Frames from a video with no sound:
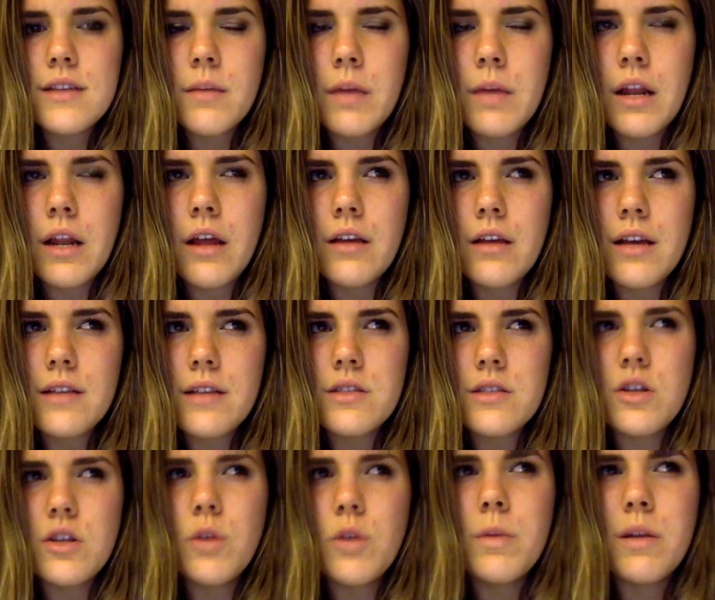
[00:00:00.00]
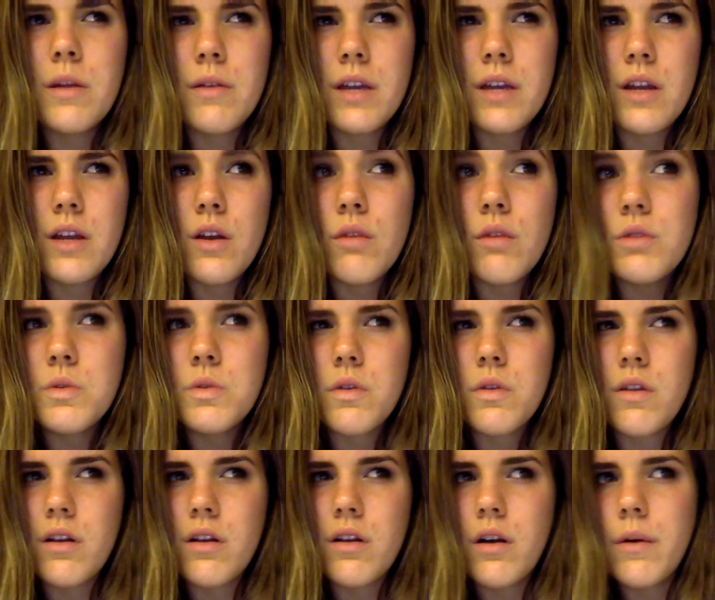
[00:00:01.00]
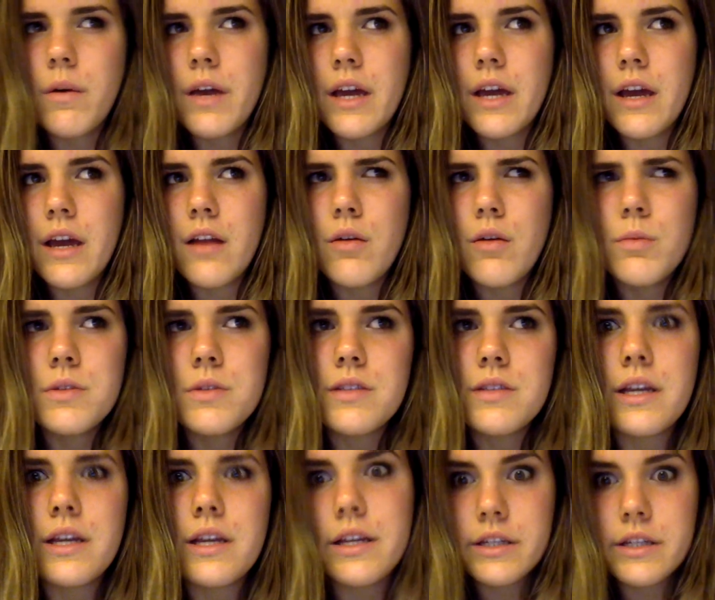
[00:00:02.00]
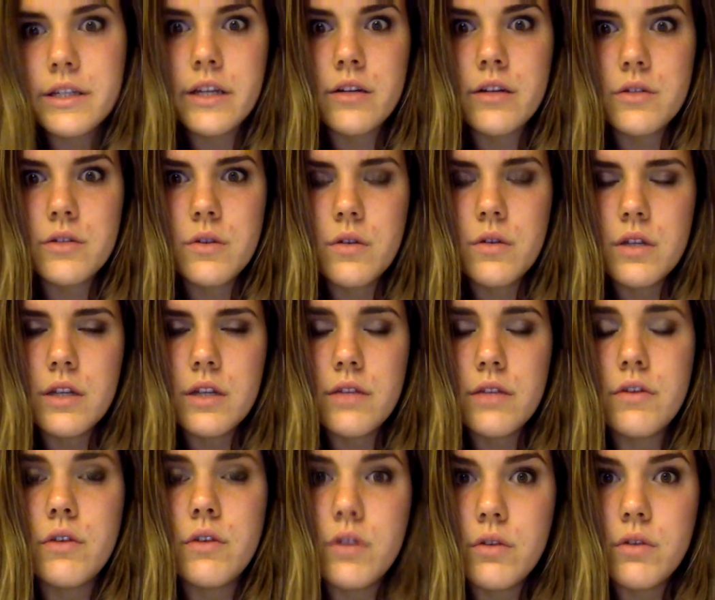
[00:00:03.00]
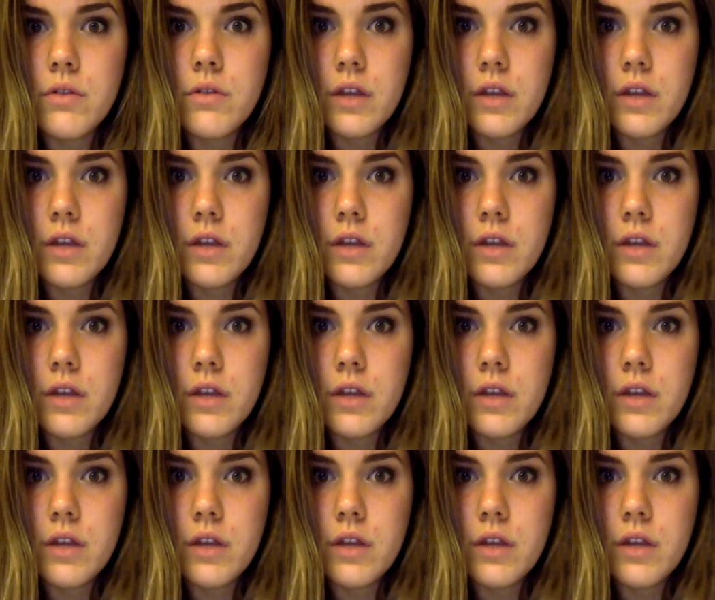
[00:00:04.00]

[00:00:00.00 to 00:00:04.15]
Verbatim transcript: I mean, I guess nobody really knows where they're going at almost 18 years old and if you do,